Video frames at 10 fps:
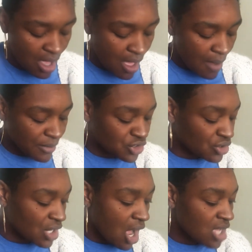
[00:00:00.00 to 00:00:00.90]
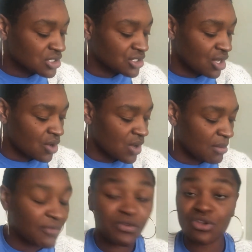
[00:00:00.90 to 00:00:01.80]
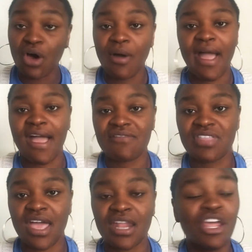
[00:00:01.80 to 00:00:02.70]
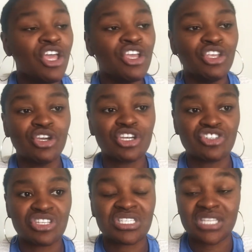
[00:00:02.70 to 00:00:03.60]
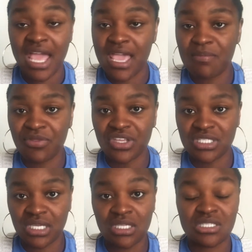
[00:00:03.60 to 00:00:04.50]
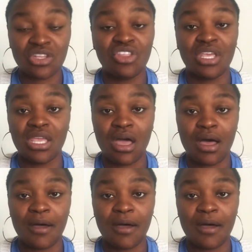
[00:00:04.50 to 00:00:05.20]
But you could also, if you don't have that, you could just tape the seeds to the